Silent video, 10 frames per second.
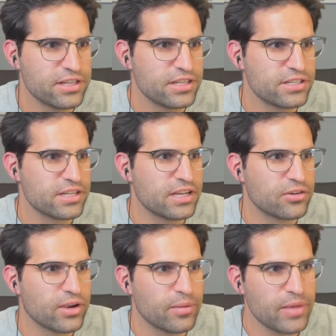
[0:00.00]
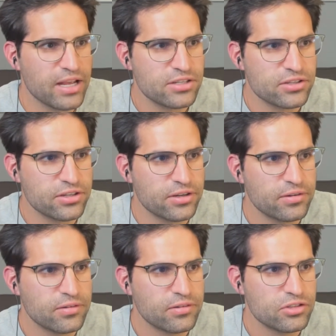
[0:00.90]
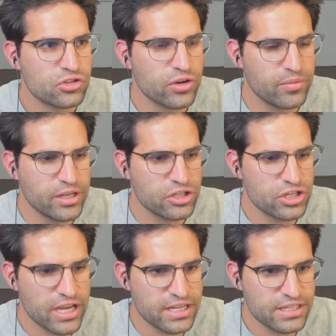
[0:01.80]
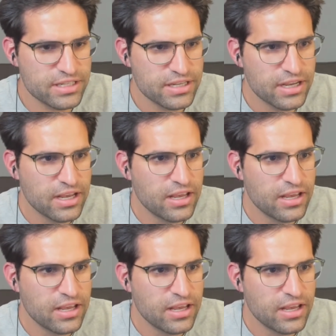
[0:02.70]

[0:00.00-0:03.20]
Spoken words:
He is a Grandmaster streaming chess,